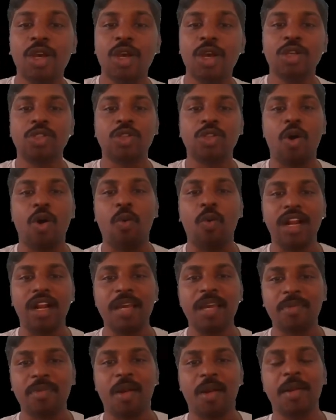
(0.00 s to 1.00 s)
So only
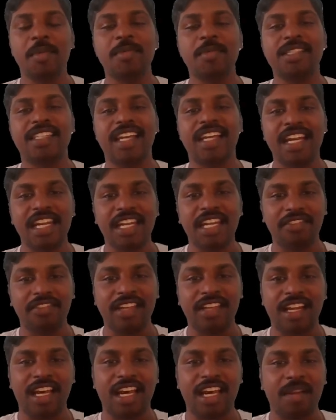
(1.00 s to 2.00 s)
problem is that if
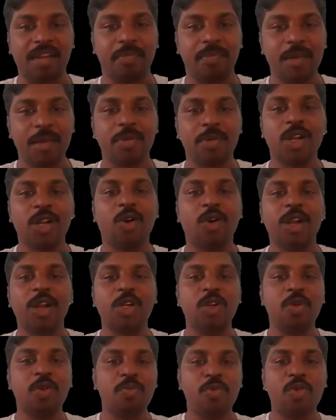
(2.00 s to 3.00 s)
there are people going to
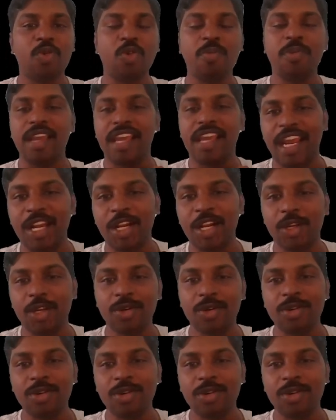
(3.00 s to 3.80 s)
move behind you,